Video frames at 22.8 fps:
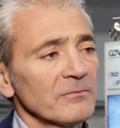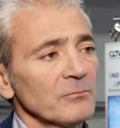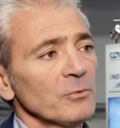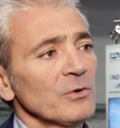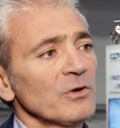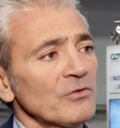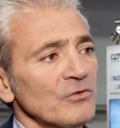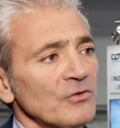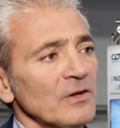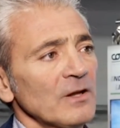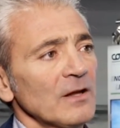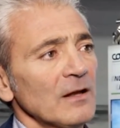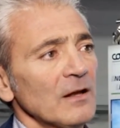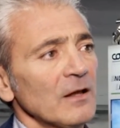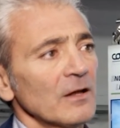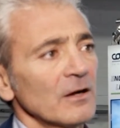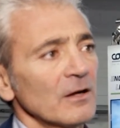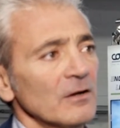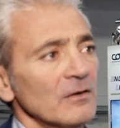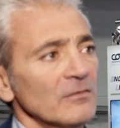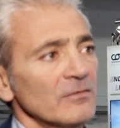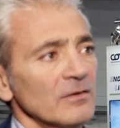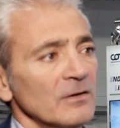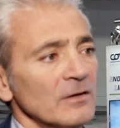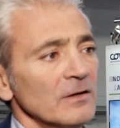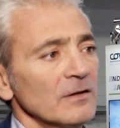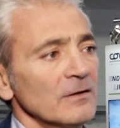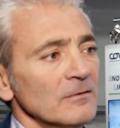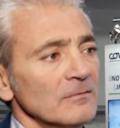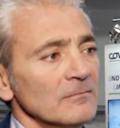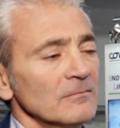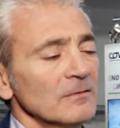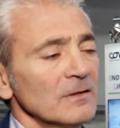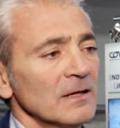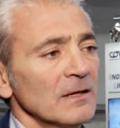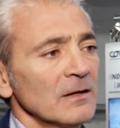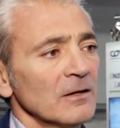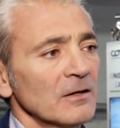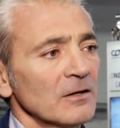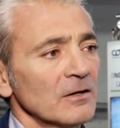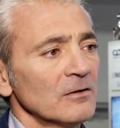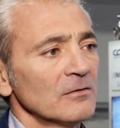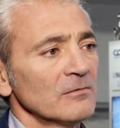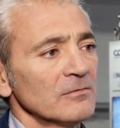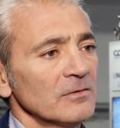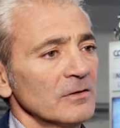we see a lot of
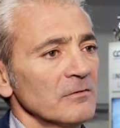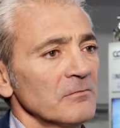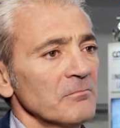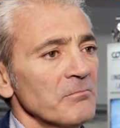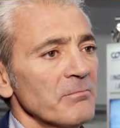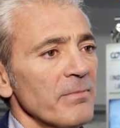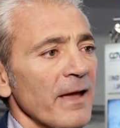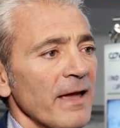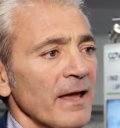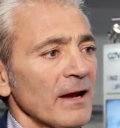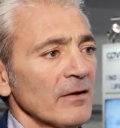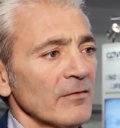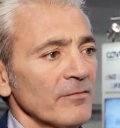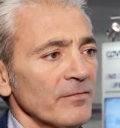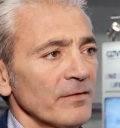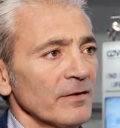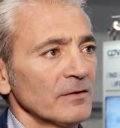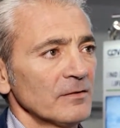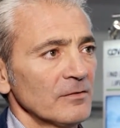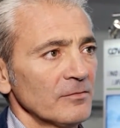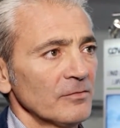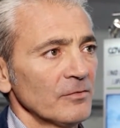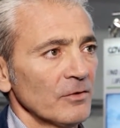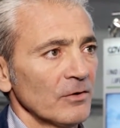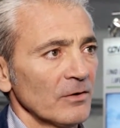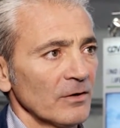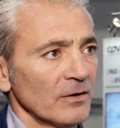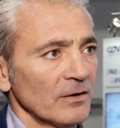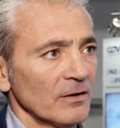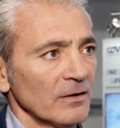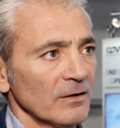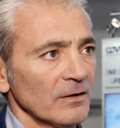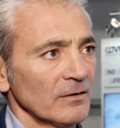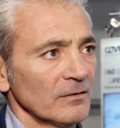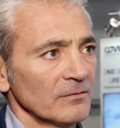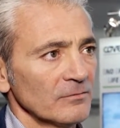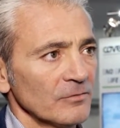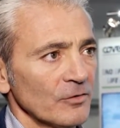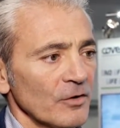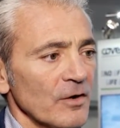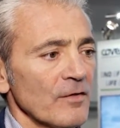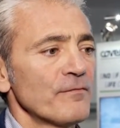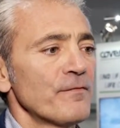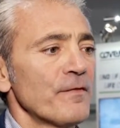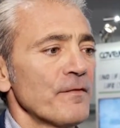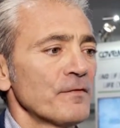benefit for
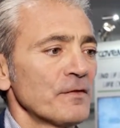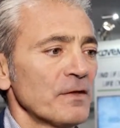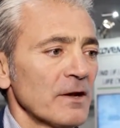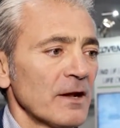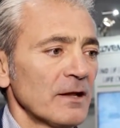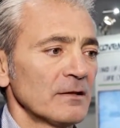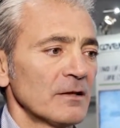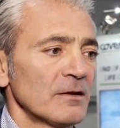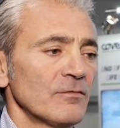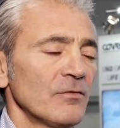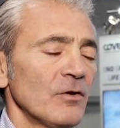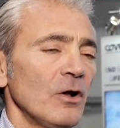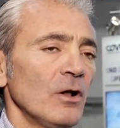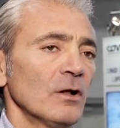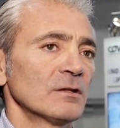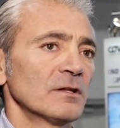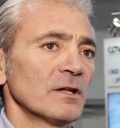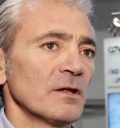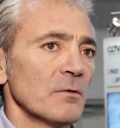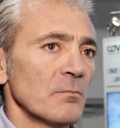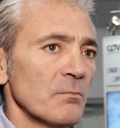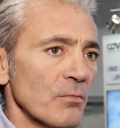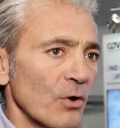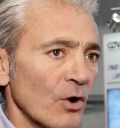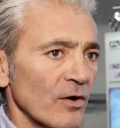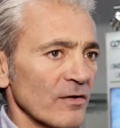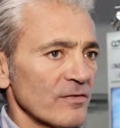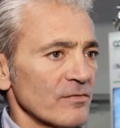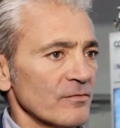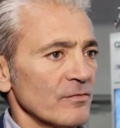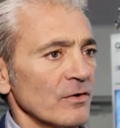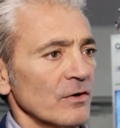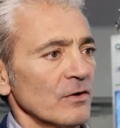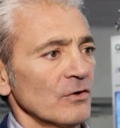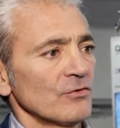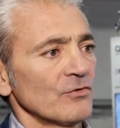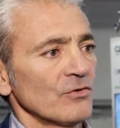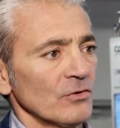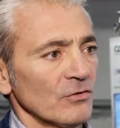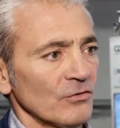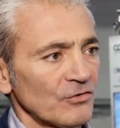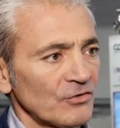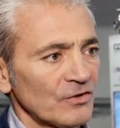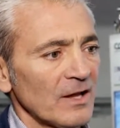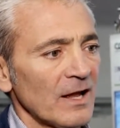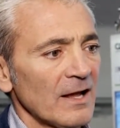the 1500 volt in both
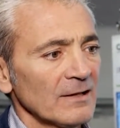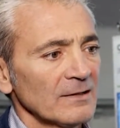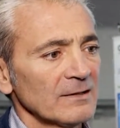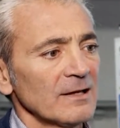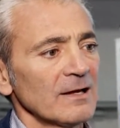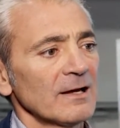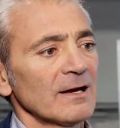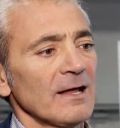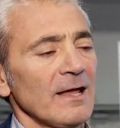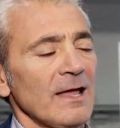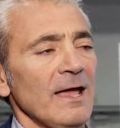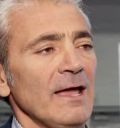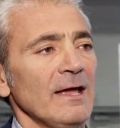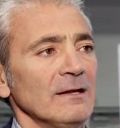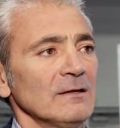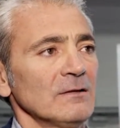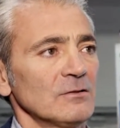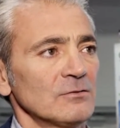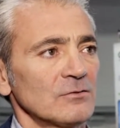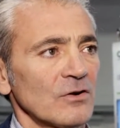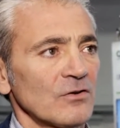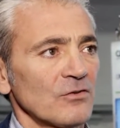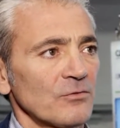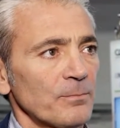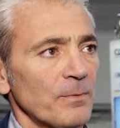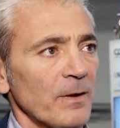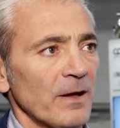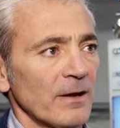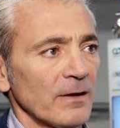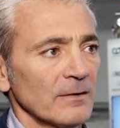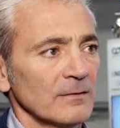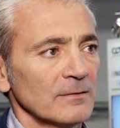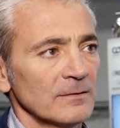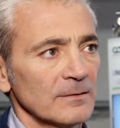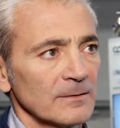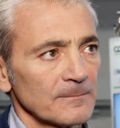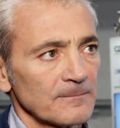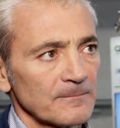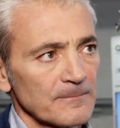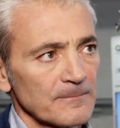versions, standard and transparent.